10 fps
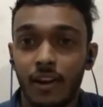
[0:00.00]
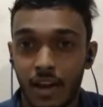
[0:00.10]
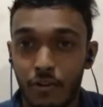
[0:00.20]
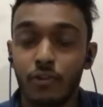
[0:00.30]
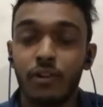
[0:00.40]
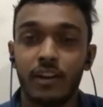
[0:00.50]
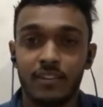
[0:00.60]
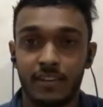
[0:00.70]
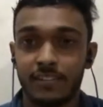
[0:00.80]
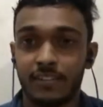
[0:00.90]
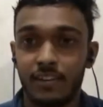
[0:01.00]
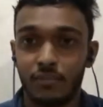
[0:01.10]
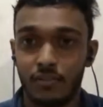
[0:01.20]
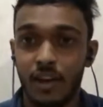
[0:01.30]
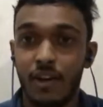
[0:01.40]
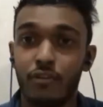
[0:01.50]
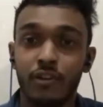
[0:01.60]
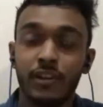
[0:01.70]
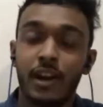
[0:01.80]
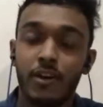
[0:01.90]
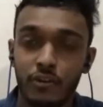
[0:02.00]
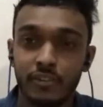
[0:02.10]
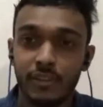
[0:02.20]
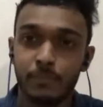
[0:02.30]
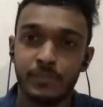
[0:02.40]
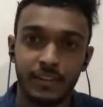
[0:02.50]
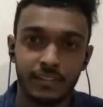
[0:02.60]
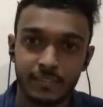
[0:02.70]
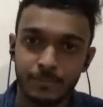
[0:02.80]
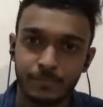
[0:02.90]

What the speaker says: own literature or our own subjects,